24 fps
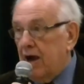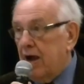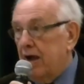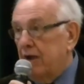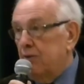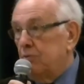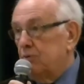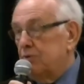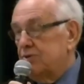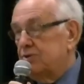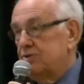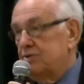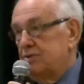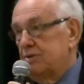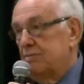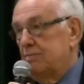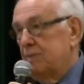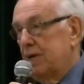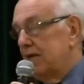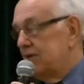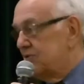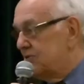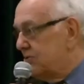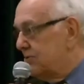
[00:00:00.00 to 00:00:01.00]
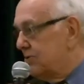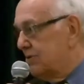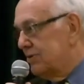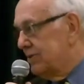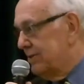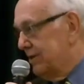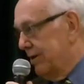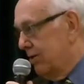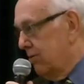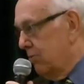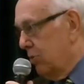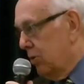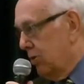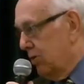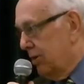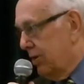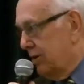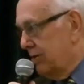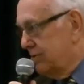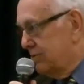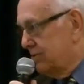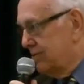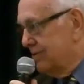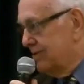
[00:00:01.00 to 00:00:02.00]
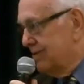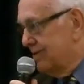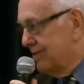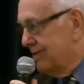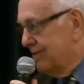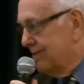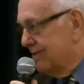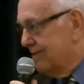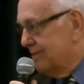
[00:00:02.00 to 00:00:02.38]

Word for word: I was the master of ceremonies